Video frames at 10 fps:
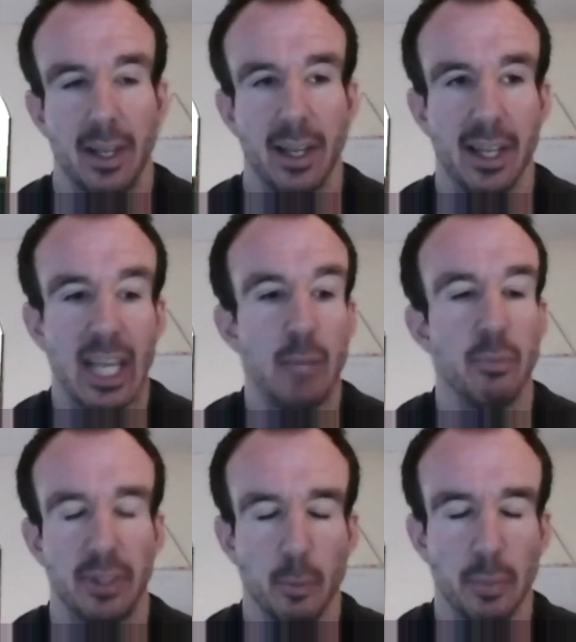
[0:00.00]
a
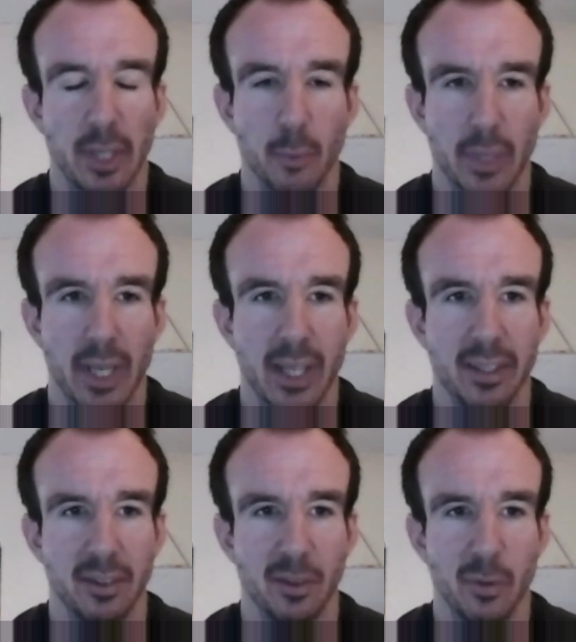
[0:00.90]
name for something, but
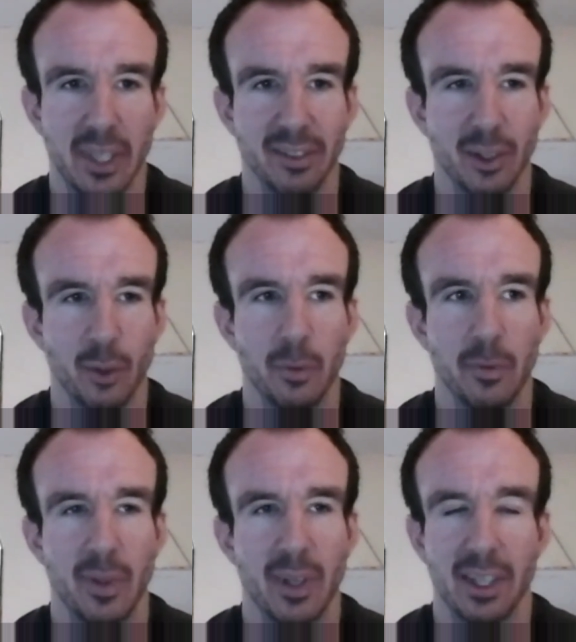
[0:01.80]
it doesn't really
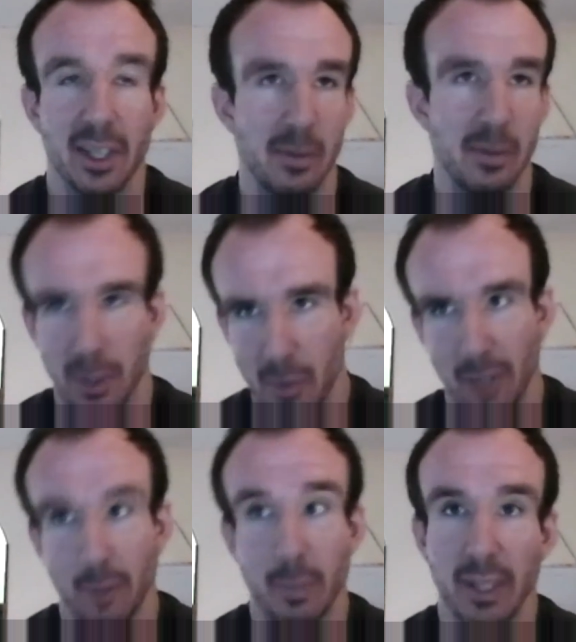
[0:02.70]
solve. I don't know if you're going to
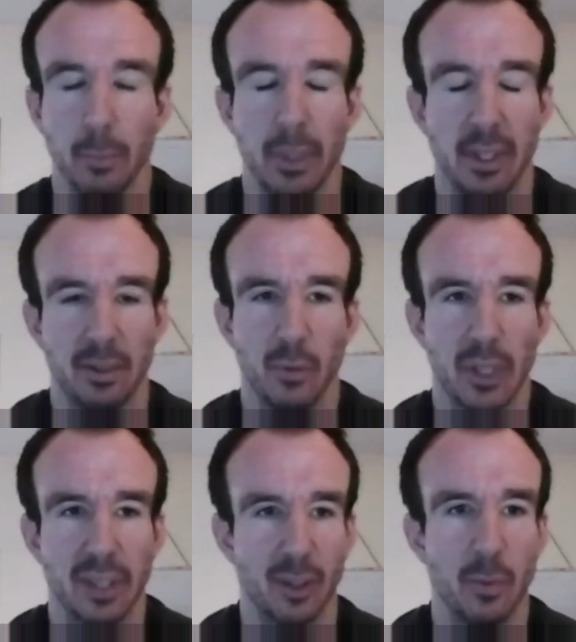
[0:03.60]
ask me about this, but it doesn't
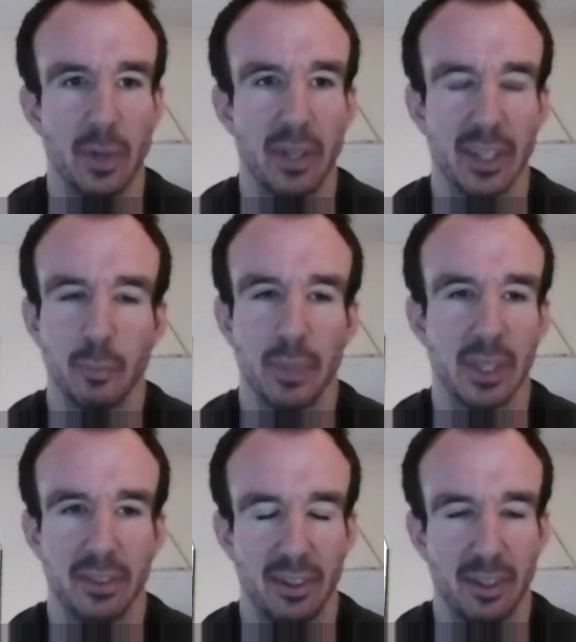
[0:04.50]
really solve anything
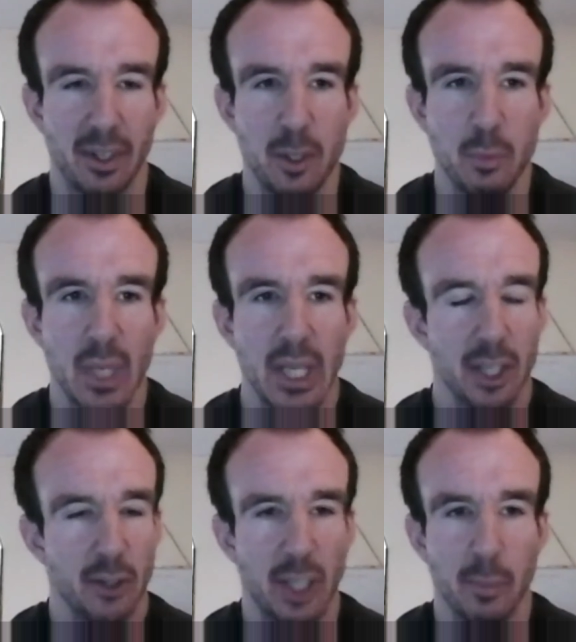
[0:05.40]
because there's no
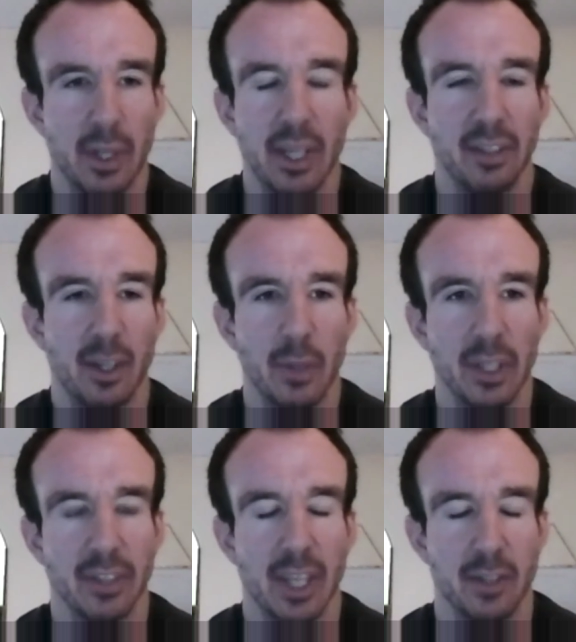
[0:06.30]
treatment, there's no
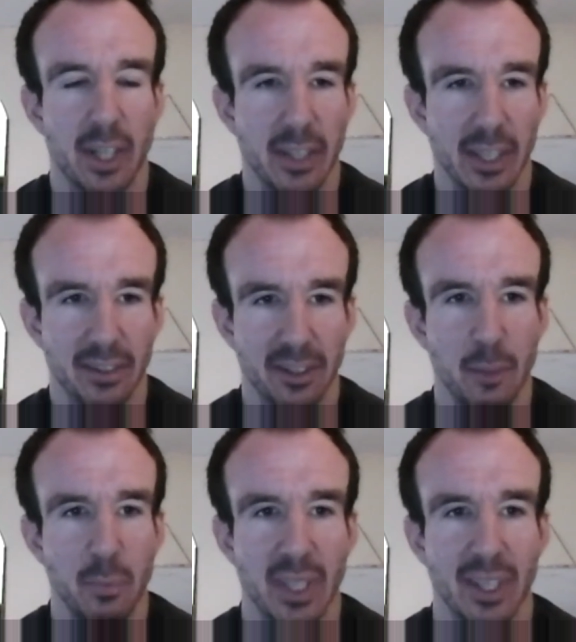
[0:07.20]
research or anything.
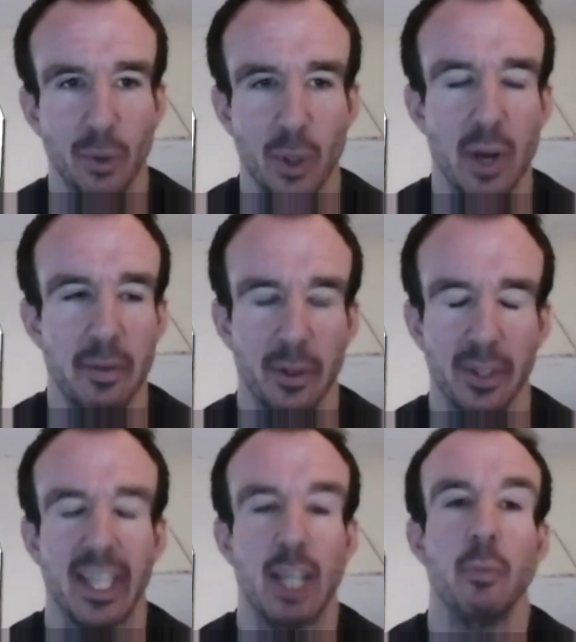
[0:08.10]
So although I've got
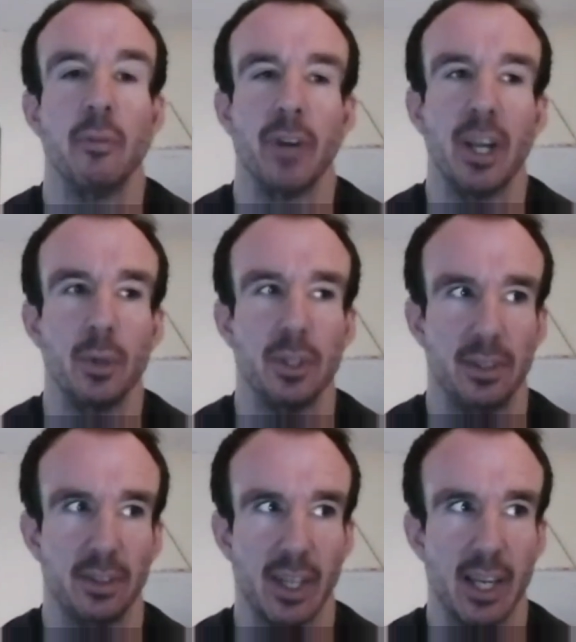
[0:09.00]
the name for it, which
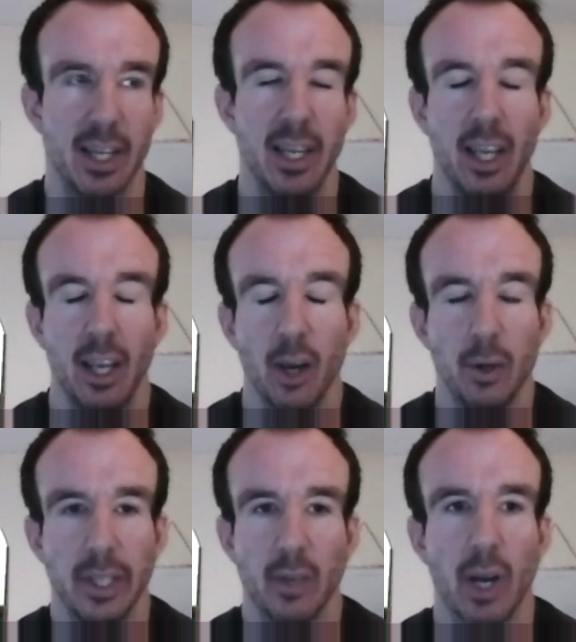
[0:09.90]
is a
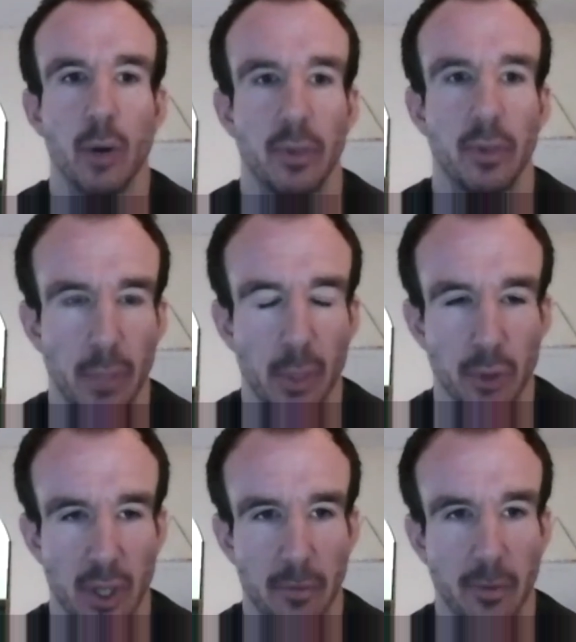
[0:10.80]
holy grail for some
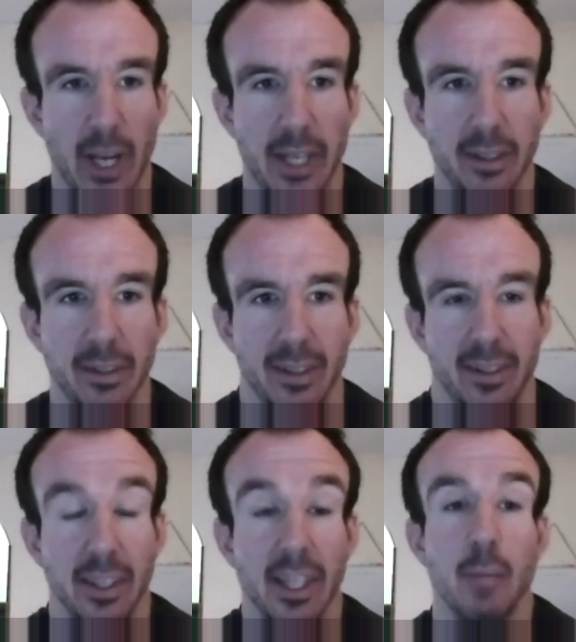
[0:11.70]
people trying to find
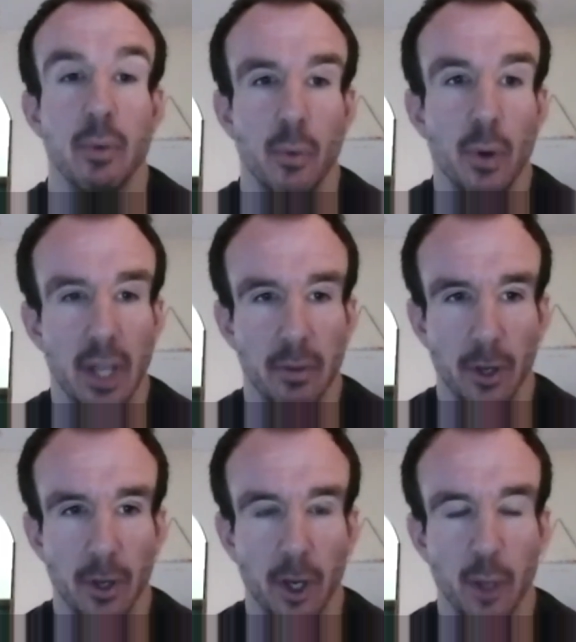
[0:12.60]
the name of what they've
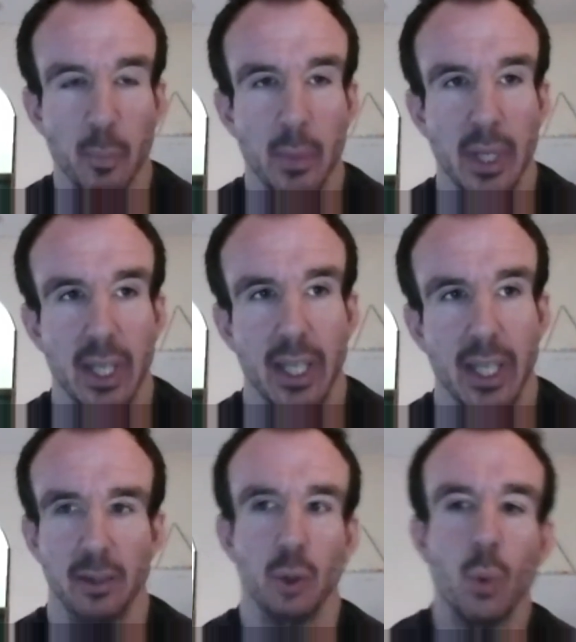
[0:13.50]
got, it
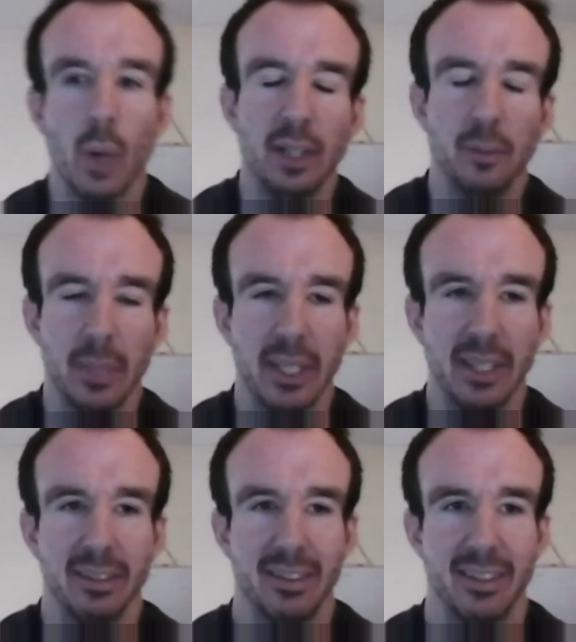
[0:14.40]
doesn't always
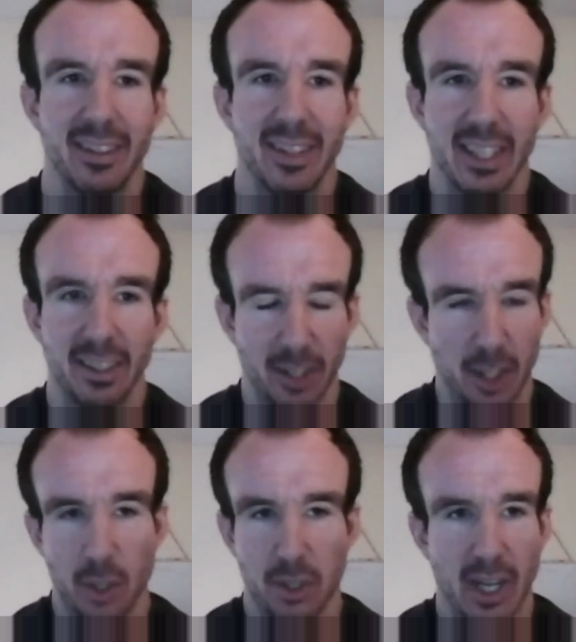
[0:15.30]
mean it's a
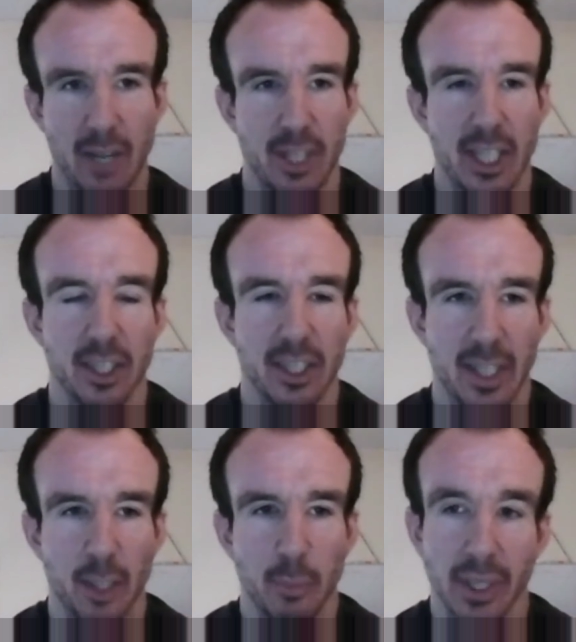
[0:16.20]
huge life-changing
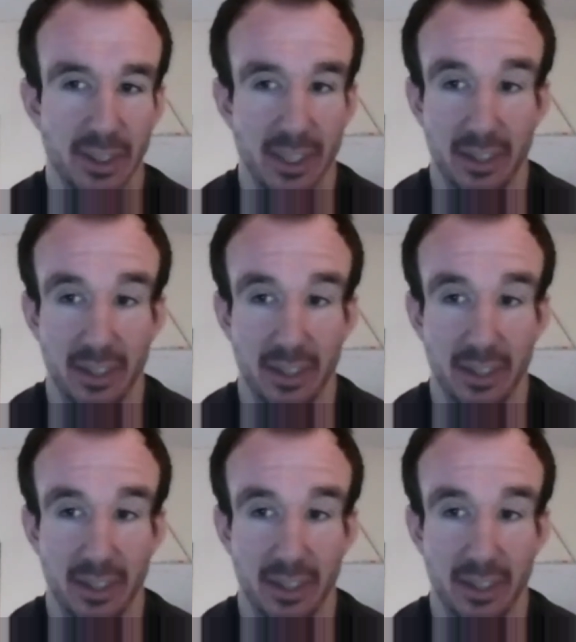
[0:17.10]
thing, because